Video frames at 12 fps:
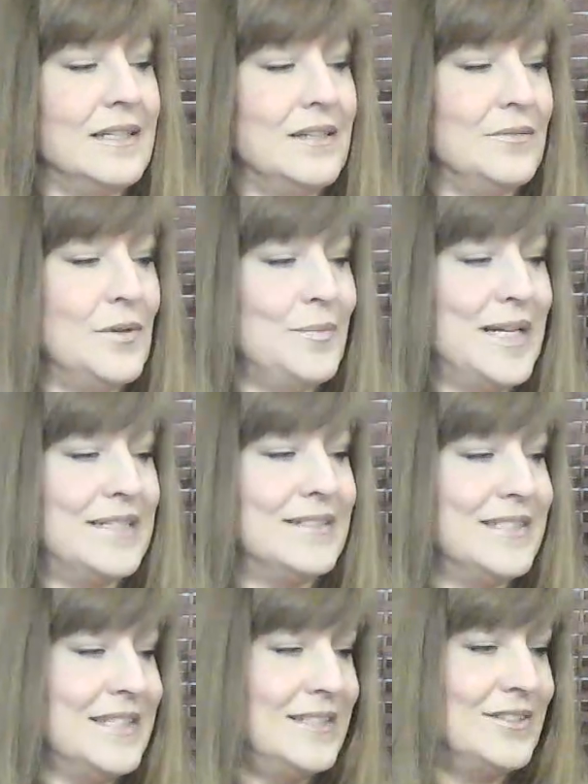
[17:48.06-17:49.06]
the
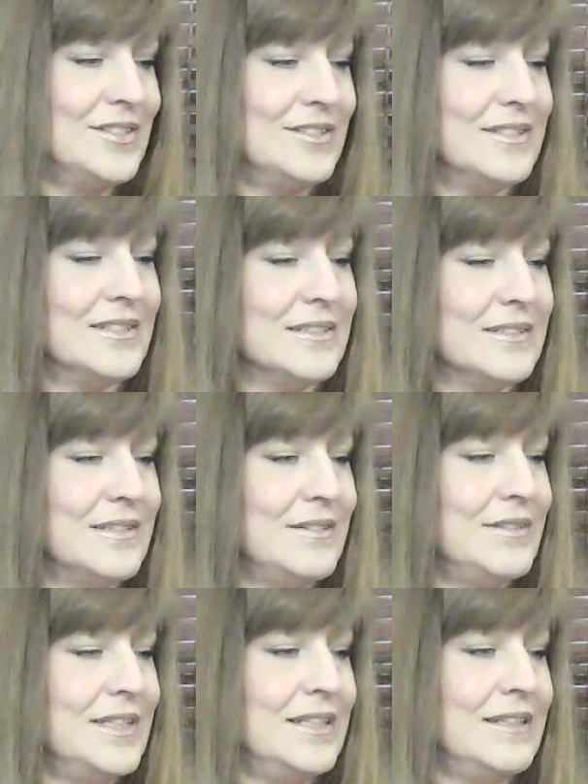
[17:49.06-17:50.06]
Romance Angels, because I
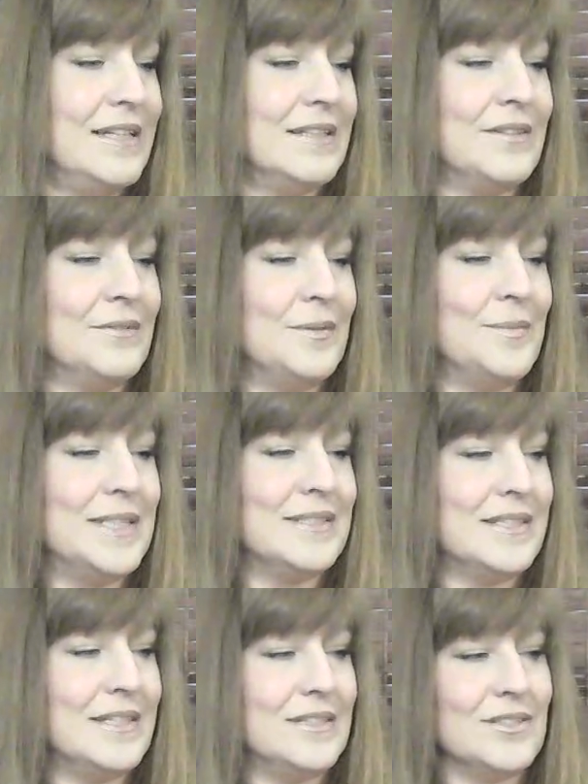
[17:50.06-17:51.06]
really like the
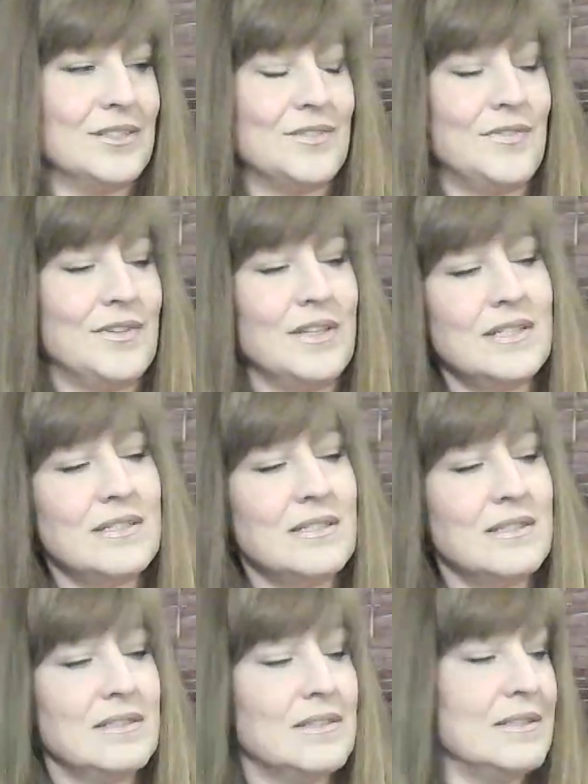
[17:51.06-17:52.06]
Romance Angels for
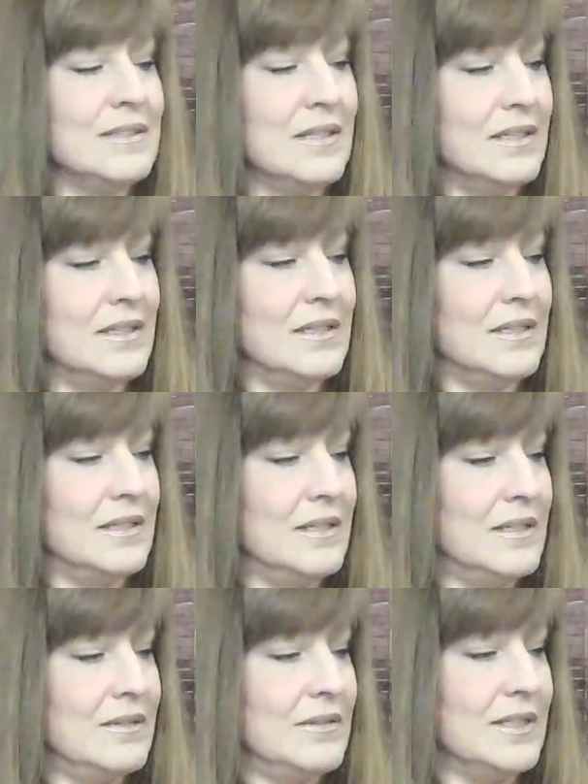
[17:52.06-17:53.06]
this.
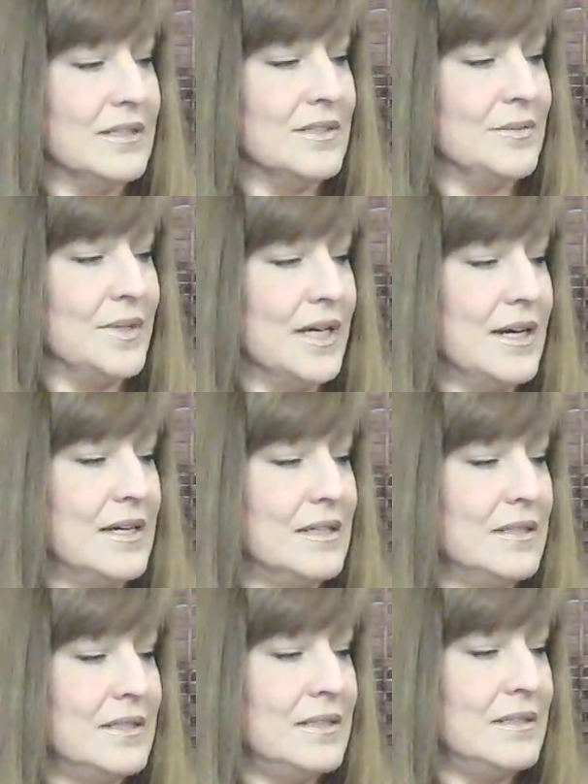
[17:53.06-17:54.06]
What else we
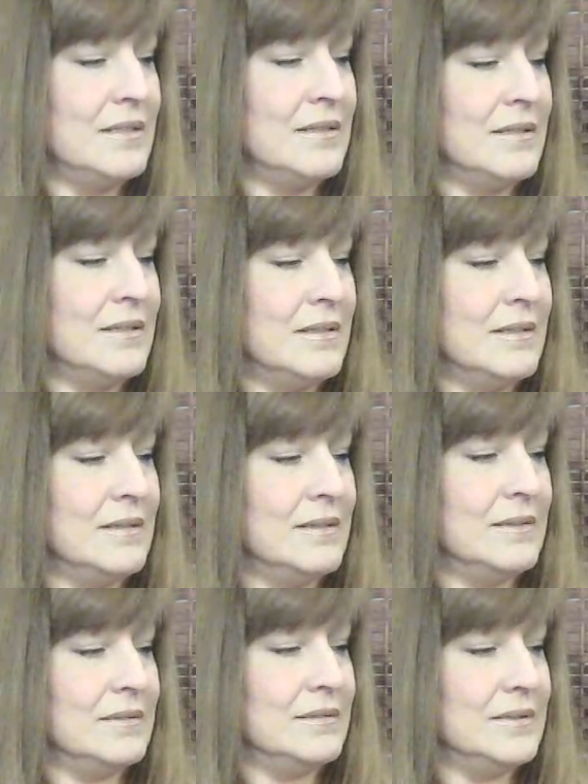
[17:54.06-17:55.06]
got?
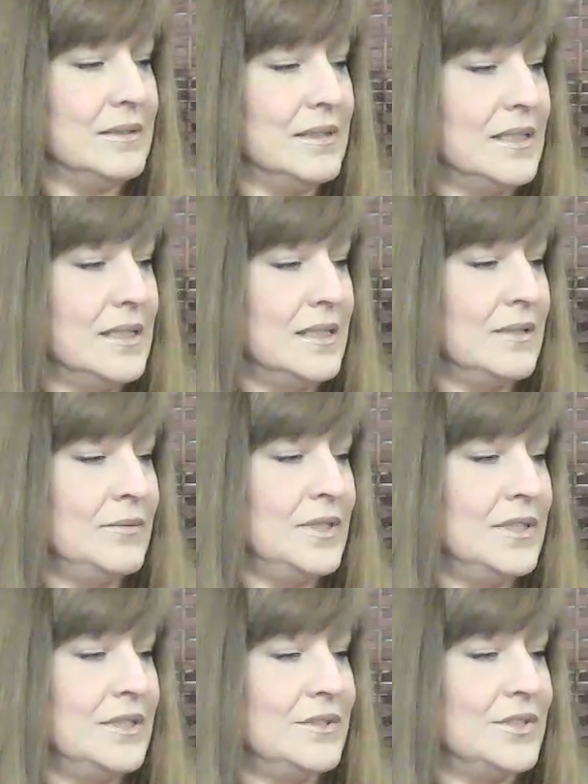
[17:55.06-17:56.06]
Uh, I want
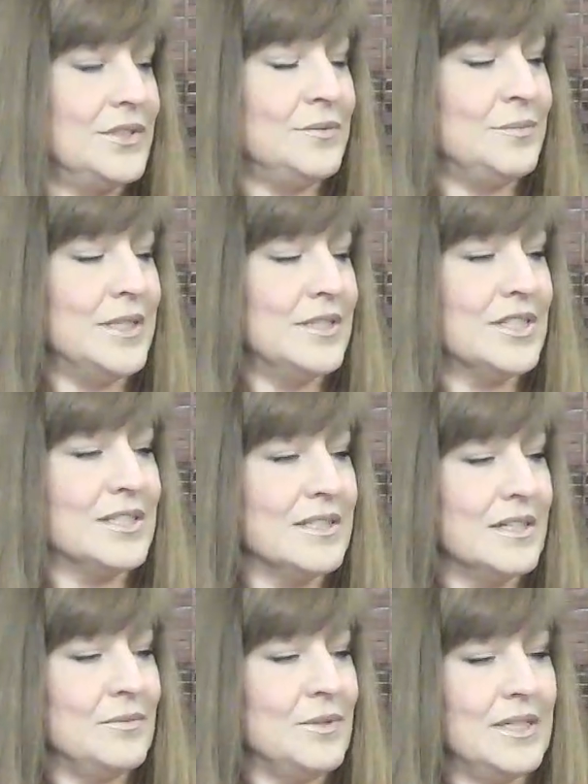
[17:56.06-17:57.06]
to do too much, because
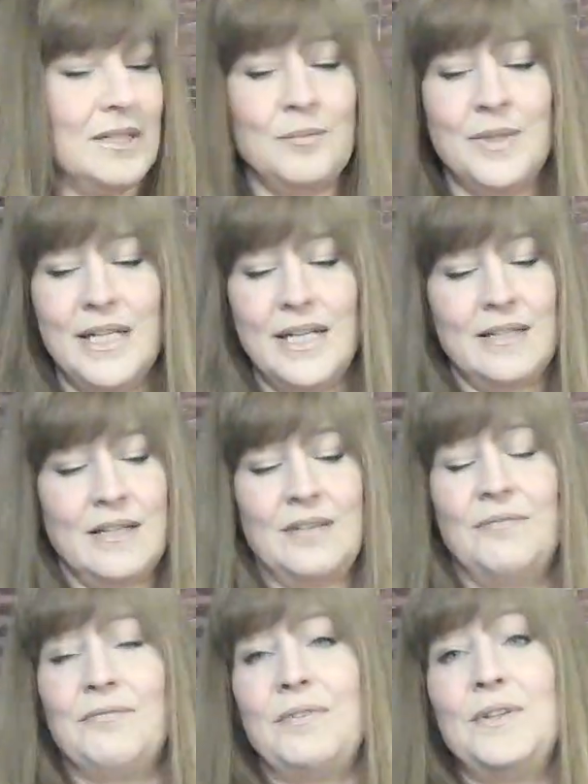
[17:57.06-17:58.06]
I don't want anybody getting
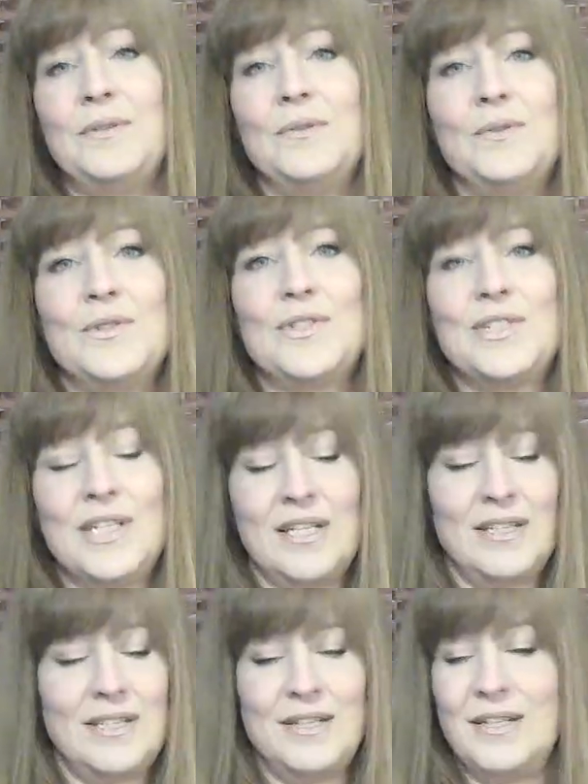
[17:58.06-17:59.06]
confused.
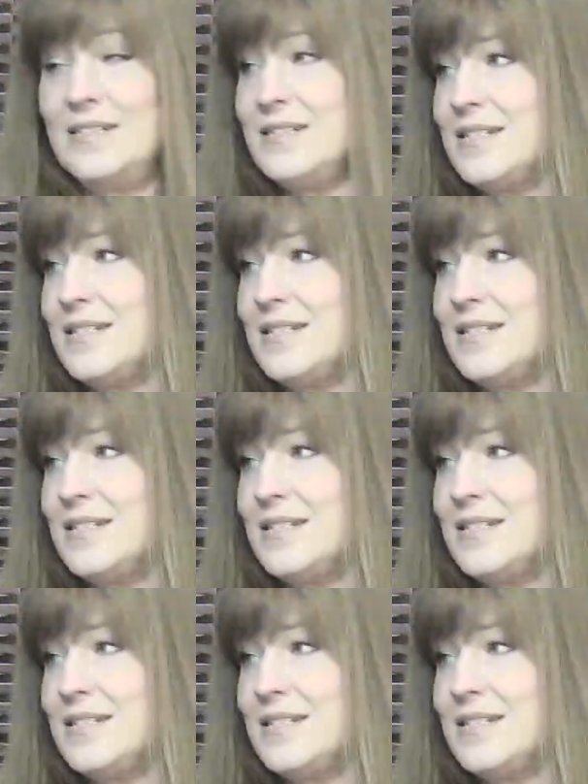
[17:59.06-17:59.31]
And